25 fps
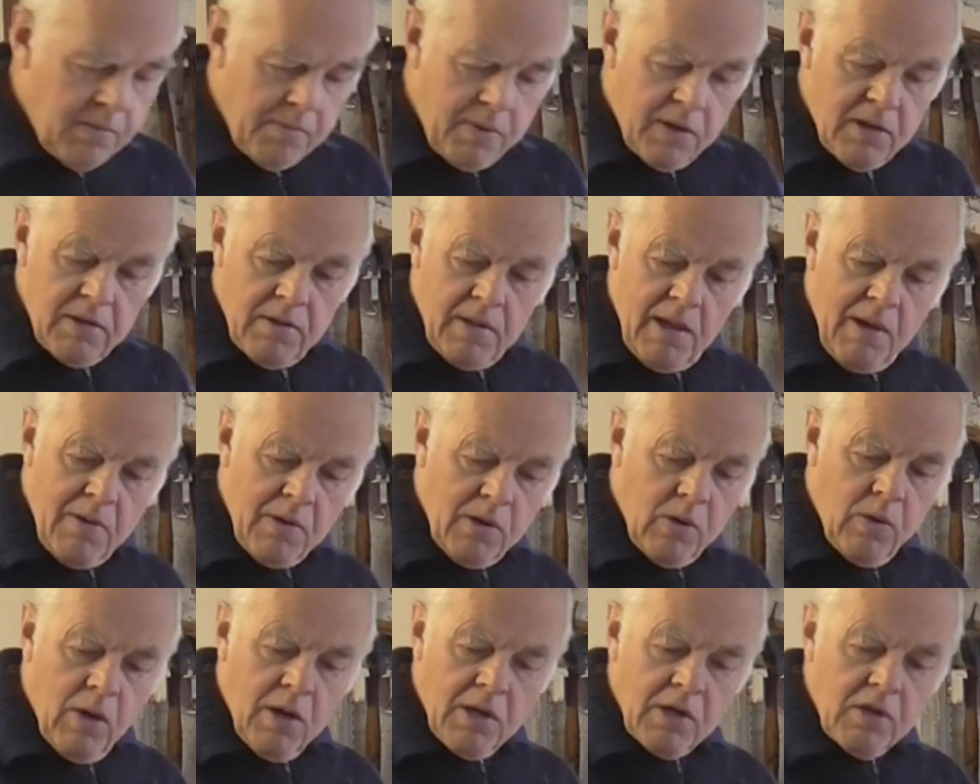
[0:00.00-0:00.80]
But they
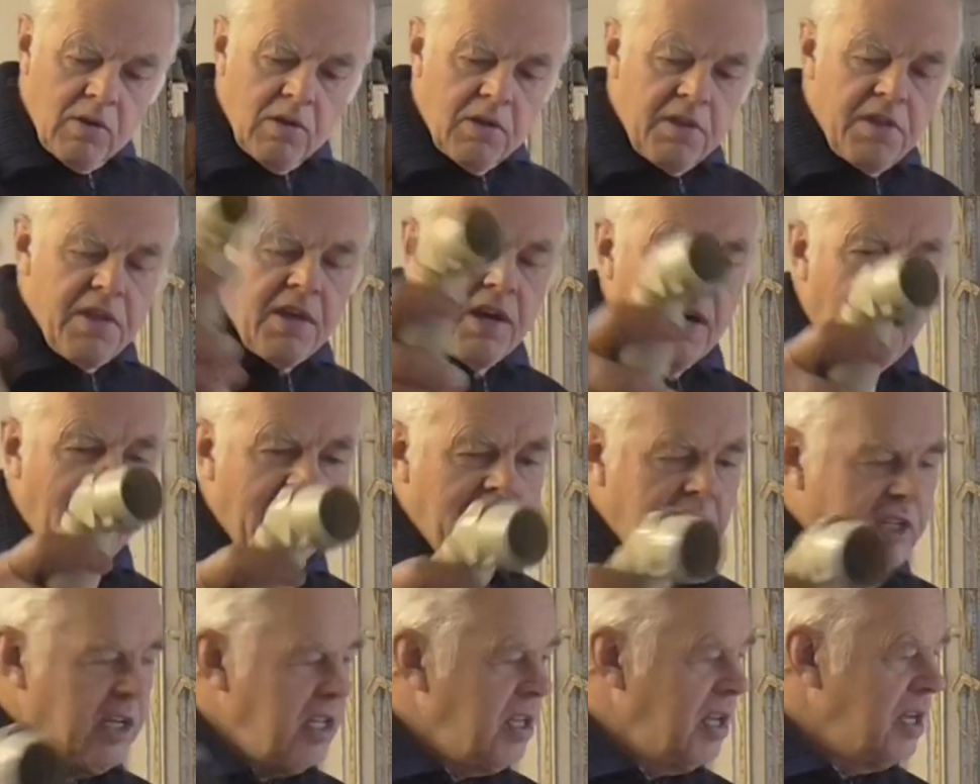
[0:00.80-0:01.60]
were quite a good thing
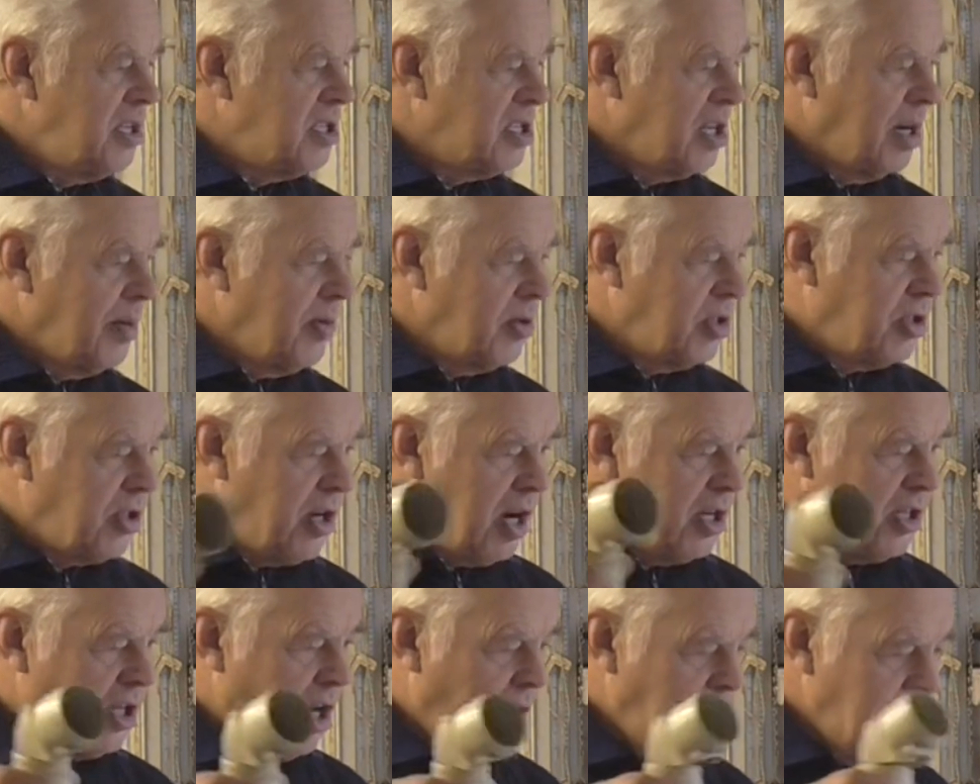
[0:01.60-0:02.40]
actually, these double
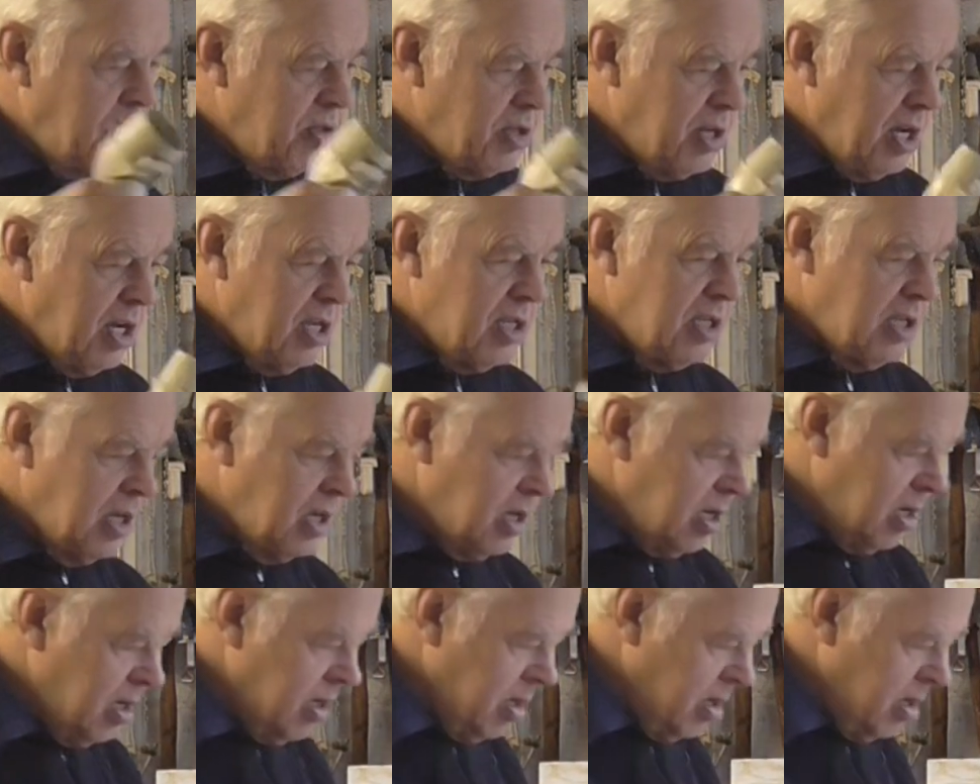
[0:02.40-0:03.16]
stretch hoses.